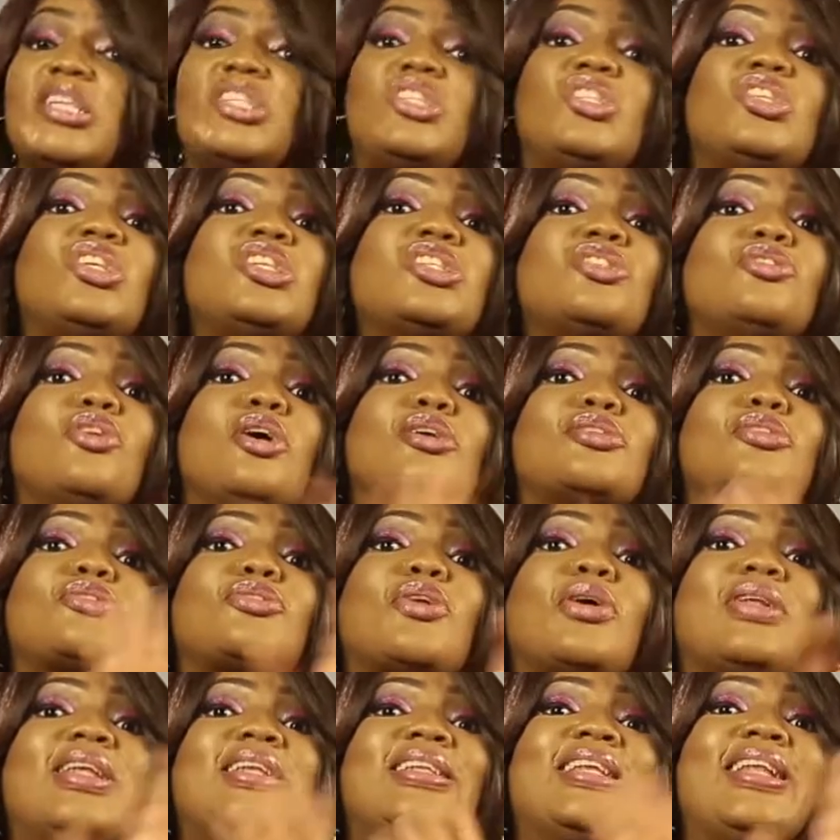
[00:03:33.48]
She's not
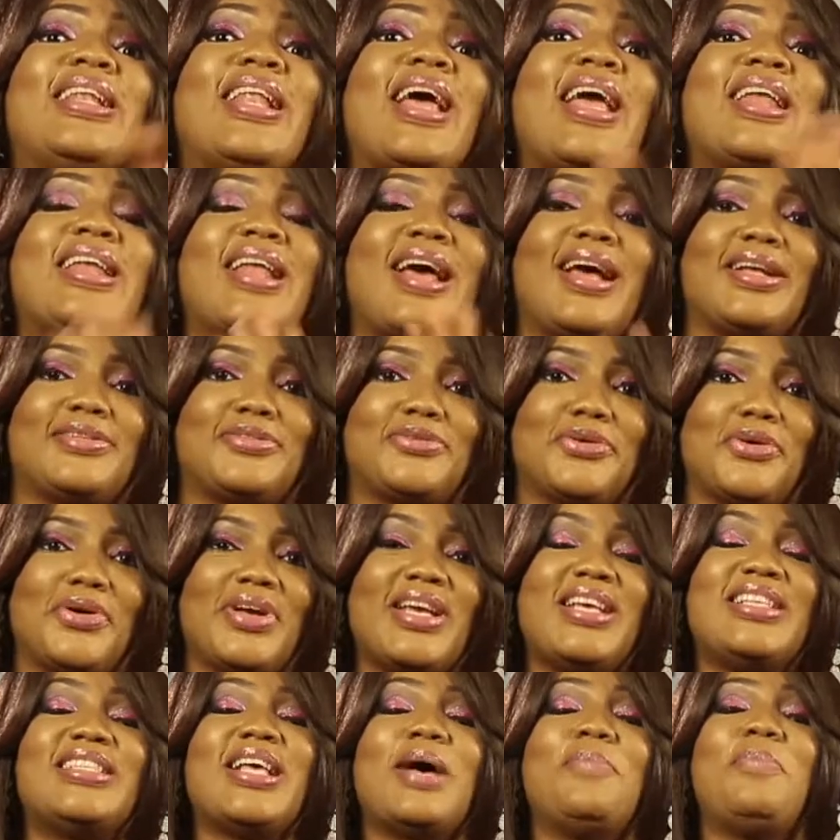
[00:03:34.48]
stalling the line at all.
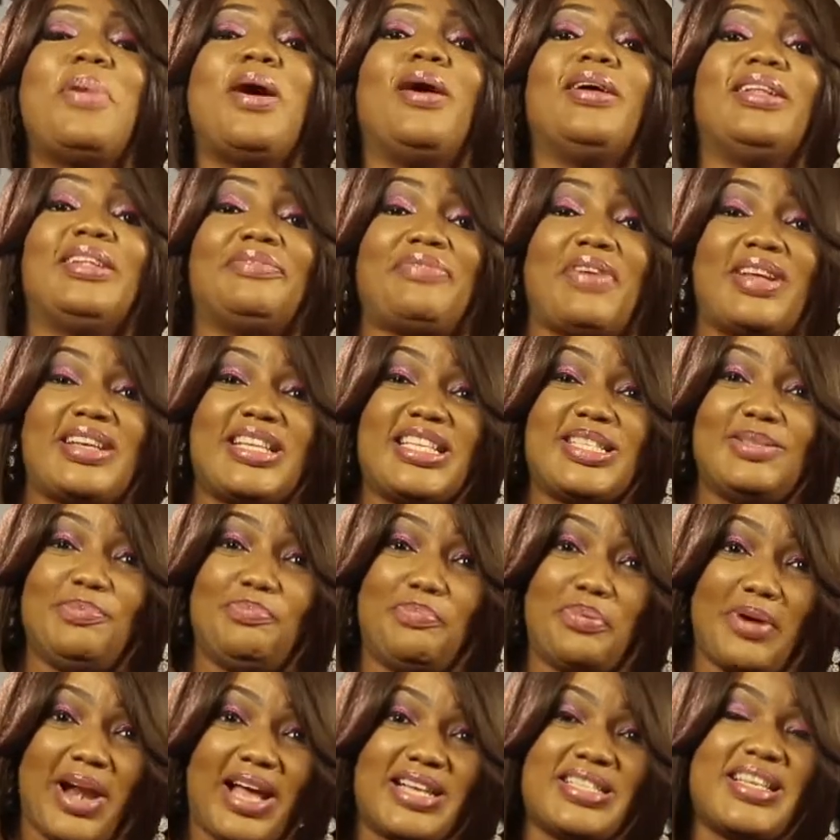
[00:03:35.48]
It's about, for this
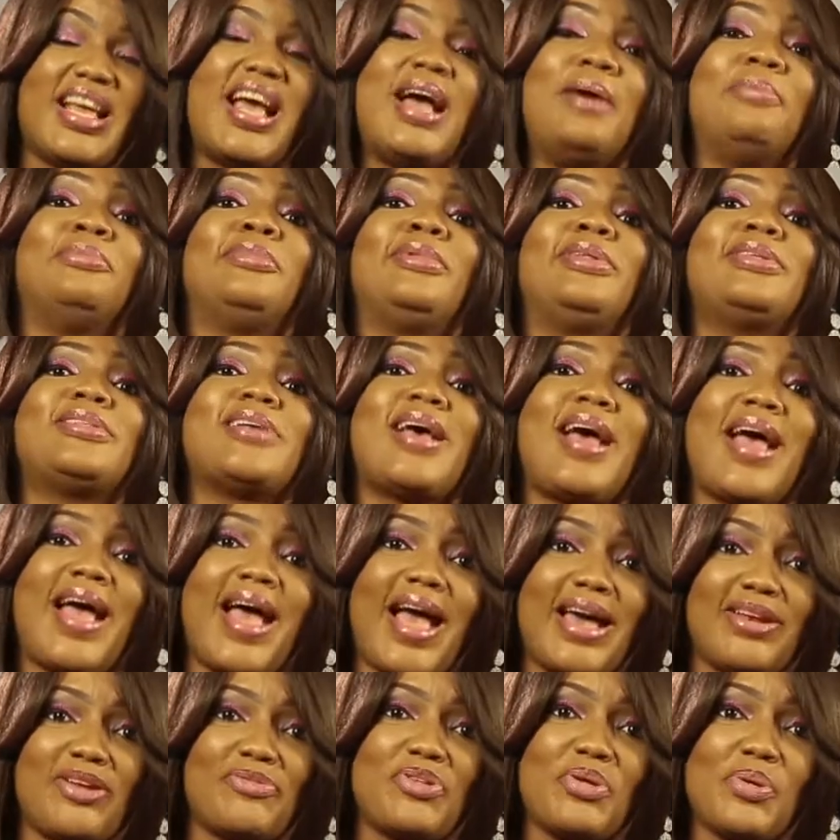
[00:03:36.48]
brand, I'm
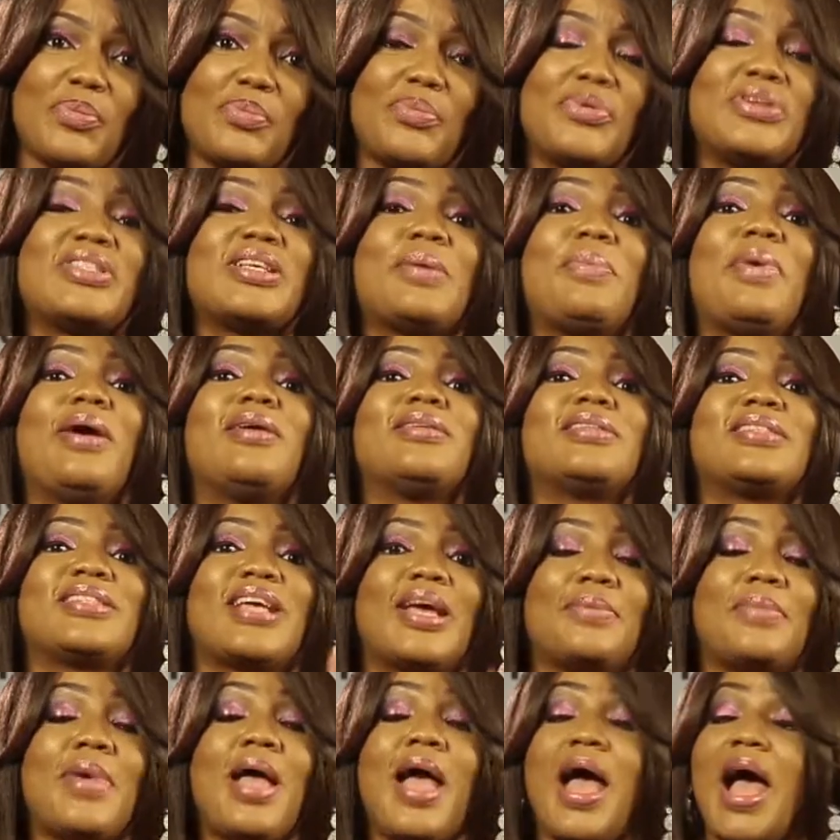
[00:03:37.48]
tired of you people, it's about
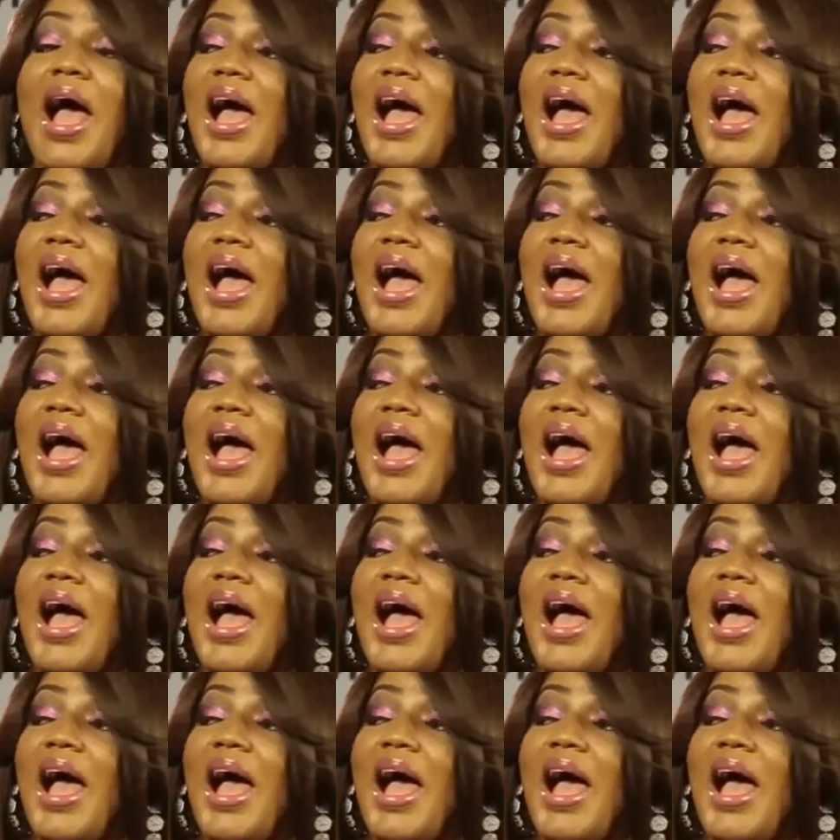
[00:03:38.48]
time.